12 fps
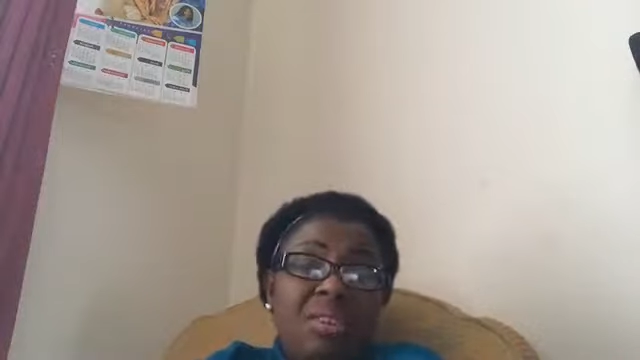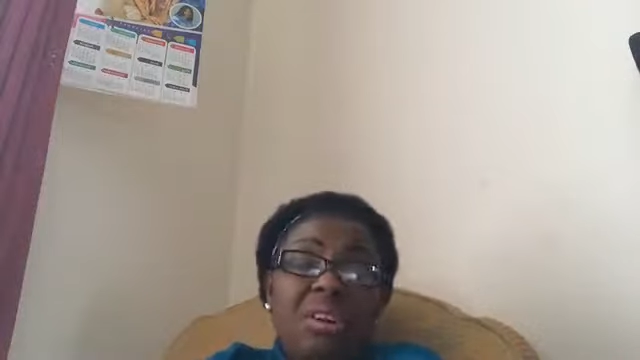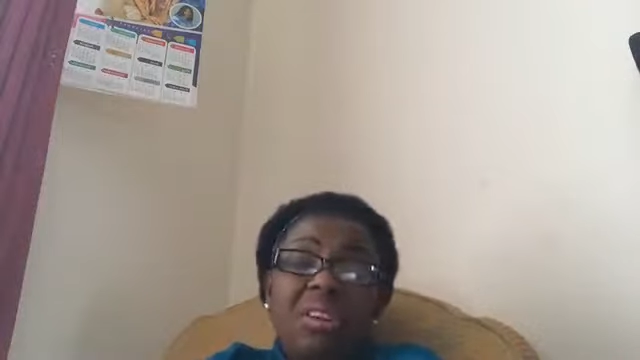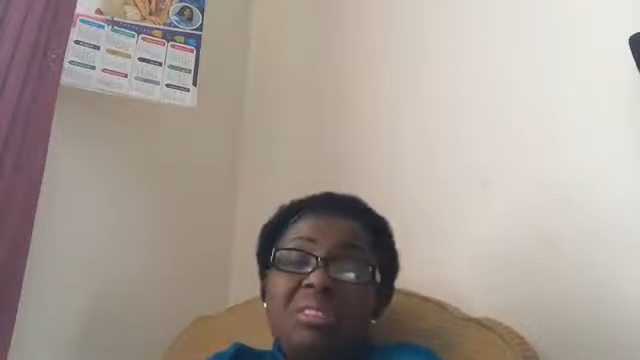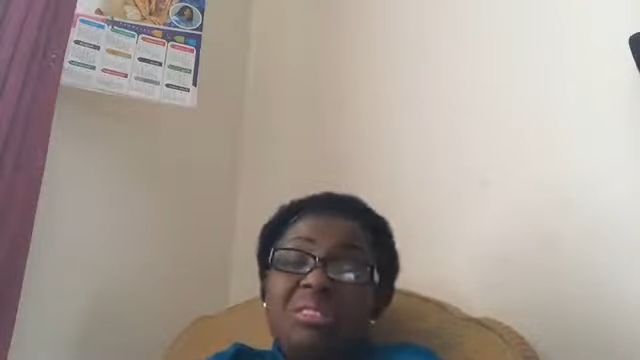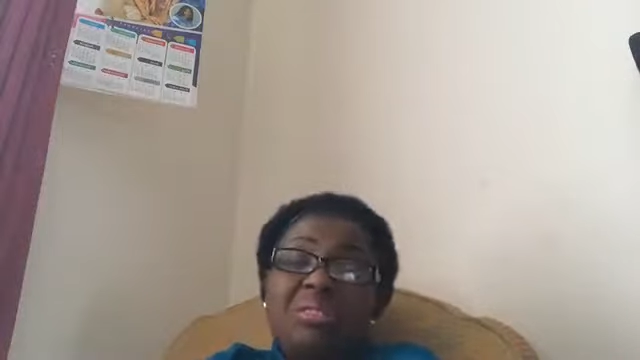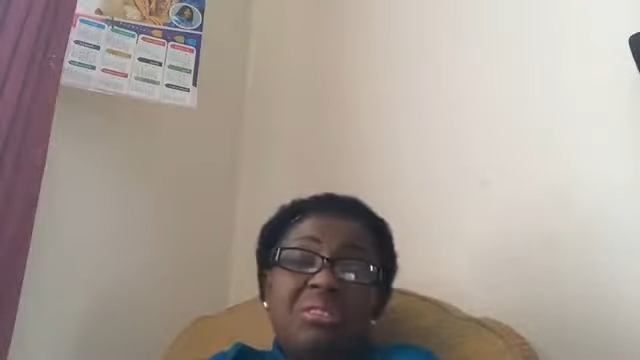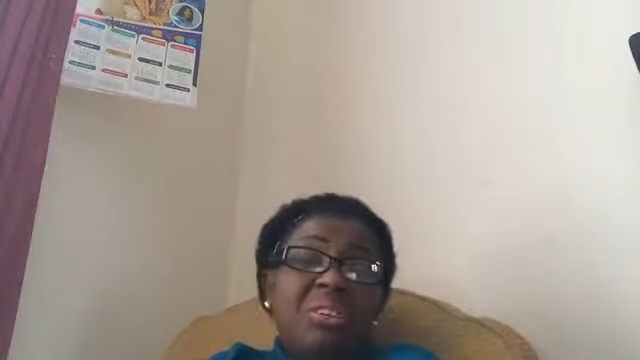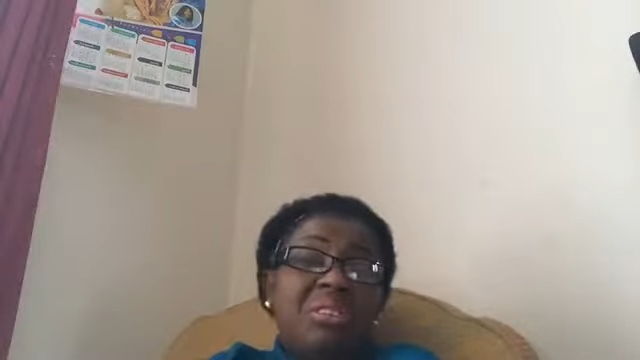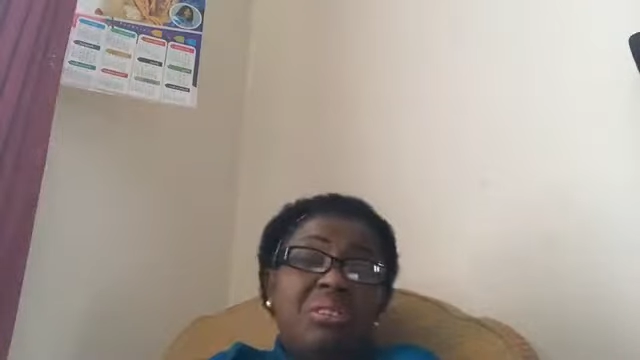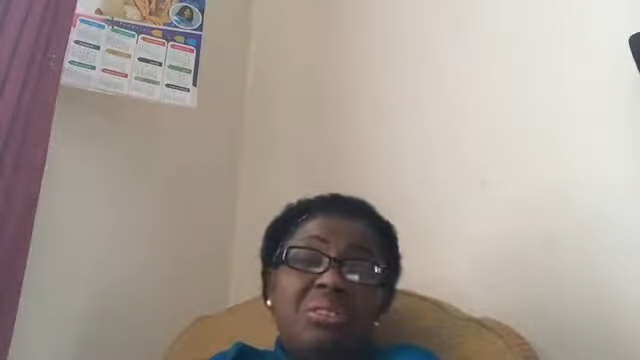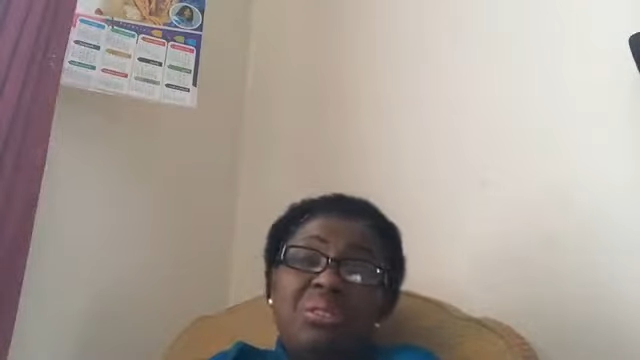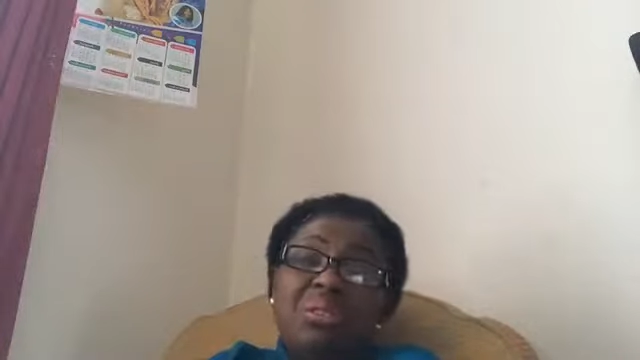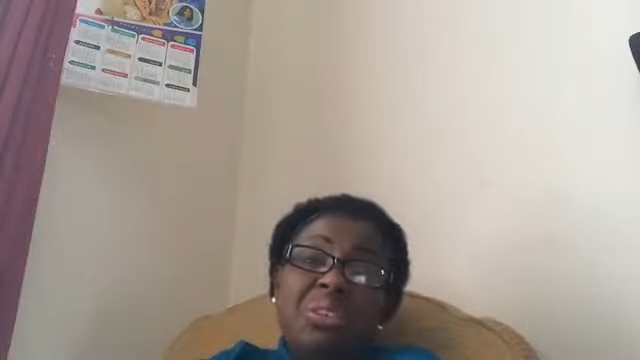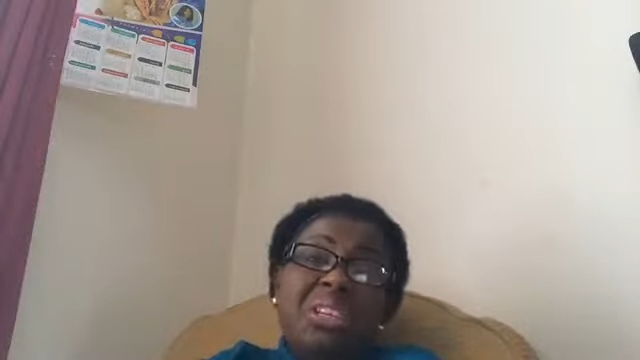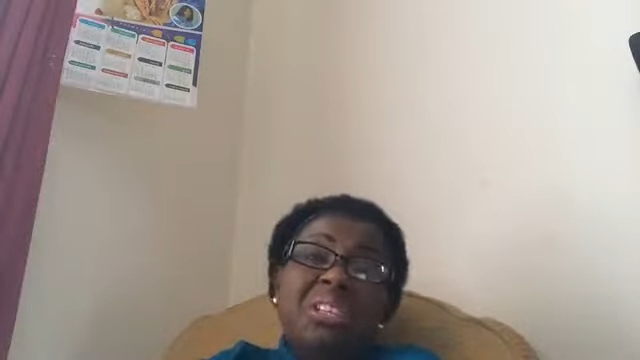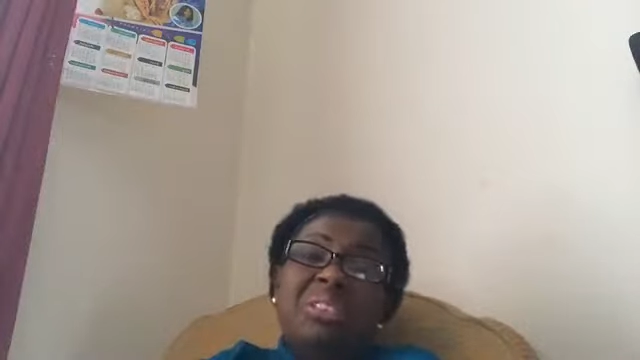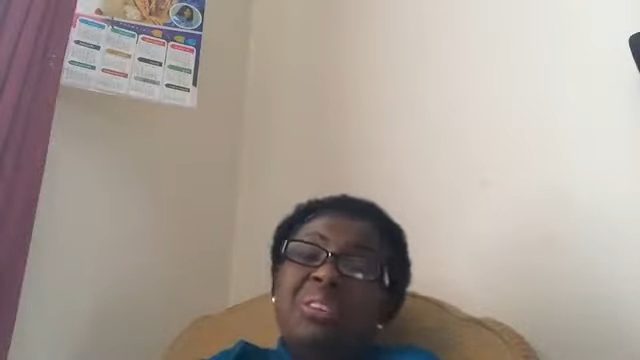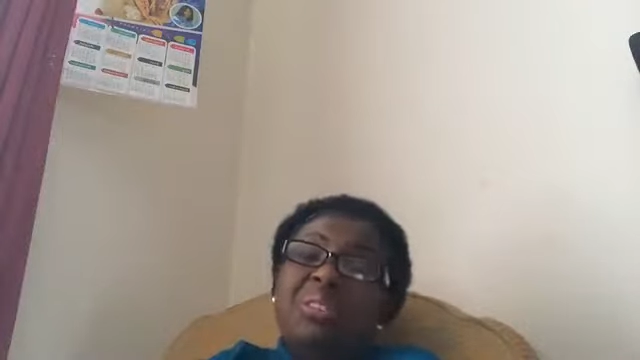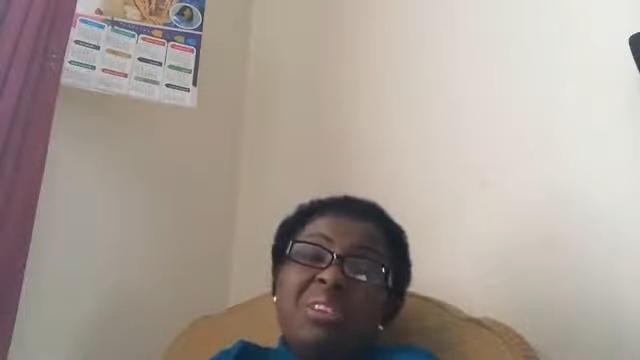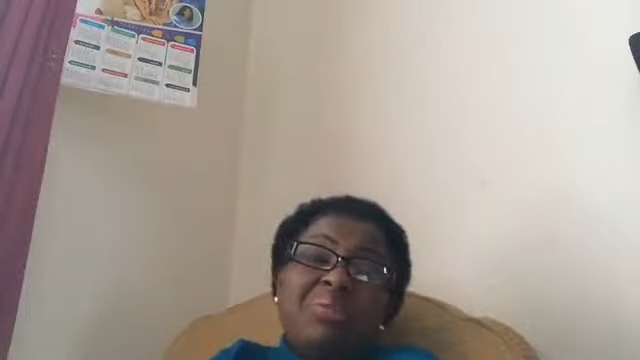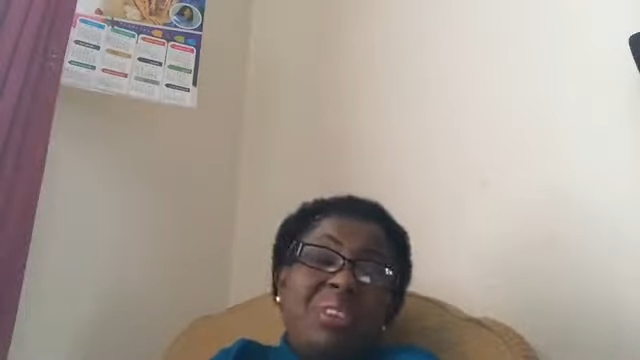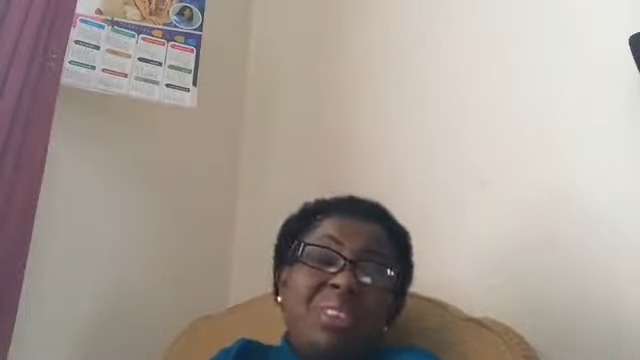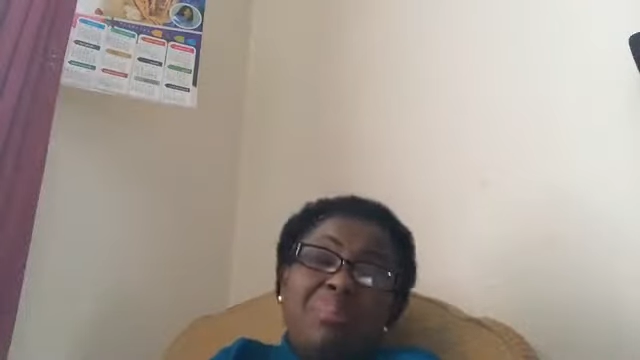He's not
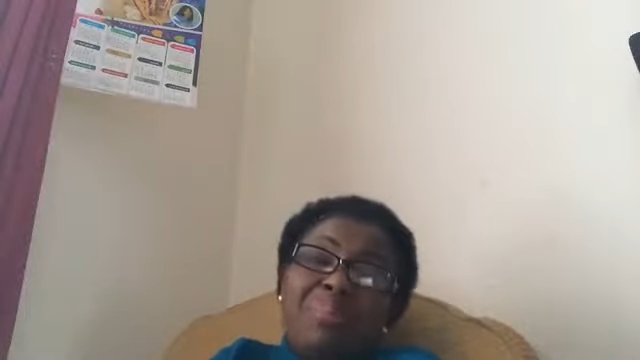looking for the